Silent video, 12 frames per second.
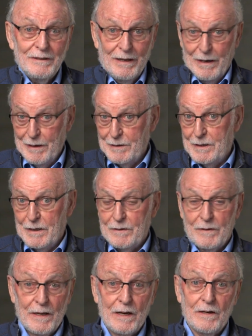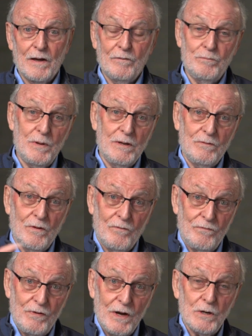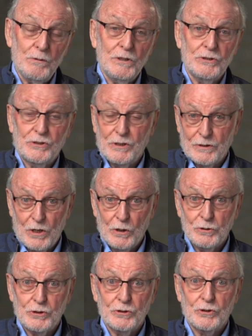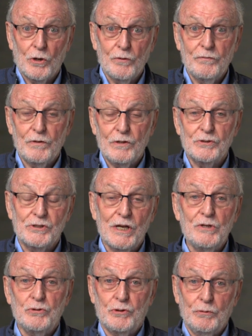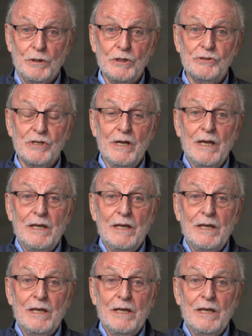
and there have been various cultures over the centuries